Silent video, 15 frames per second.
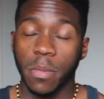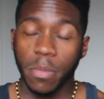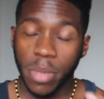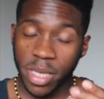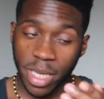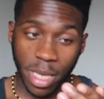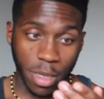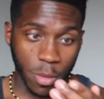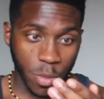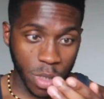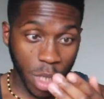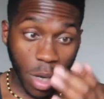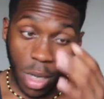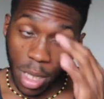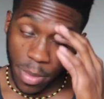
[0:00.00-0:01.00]
But yeah,
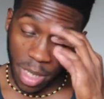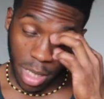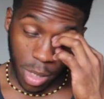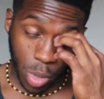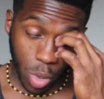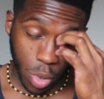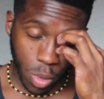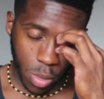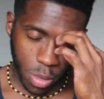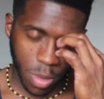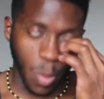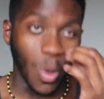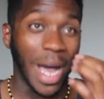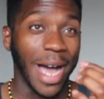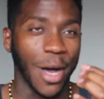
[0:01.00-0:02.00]
with all that being cool,
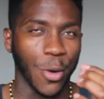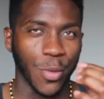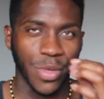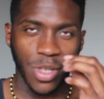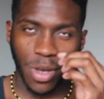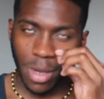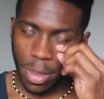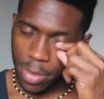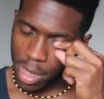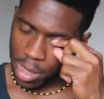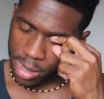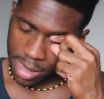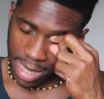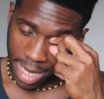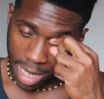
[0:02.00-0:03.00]
wow. With all that
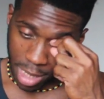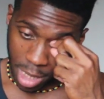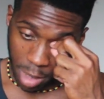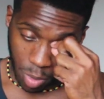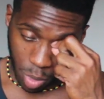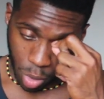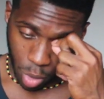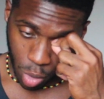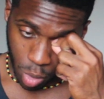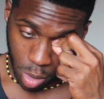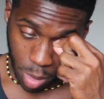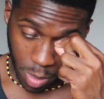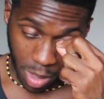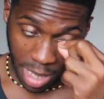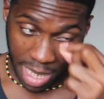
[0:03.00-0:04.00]
being said, keep it cool,
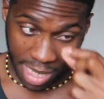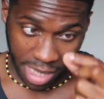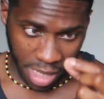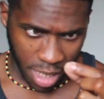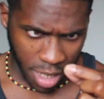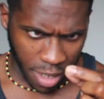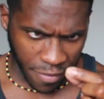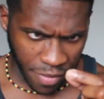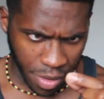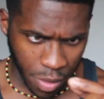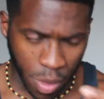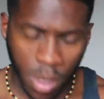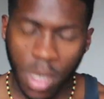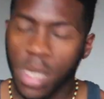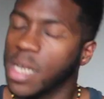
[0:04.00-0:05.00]
keep it classy, and I love
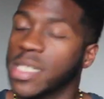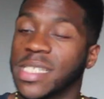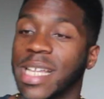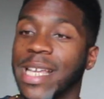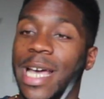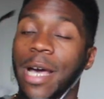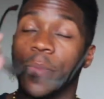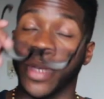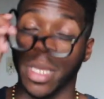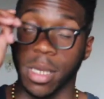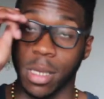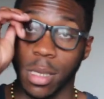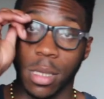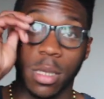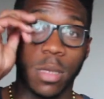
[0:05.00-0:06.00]
you. Stay
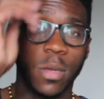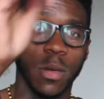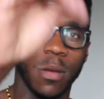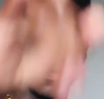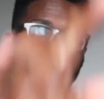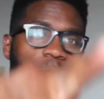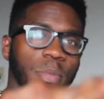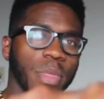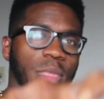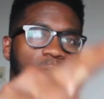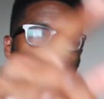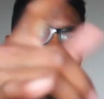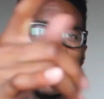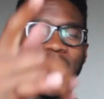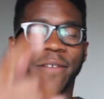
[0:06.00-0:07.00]
happy,
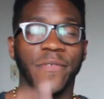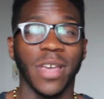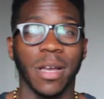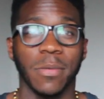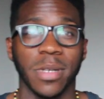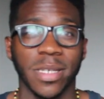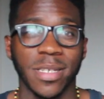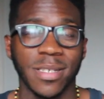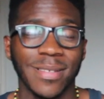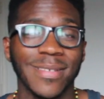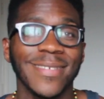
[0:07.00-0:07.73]
my family.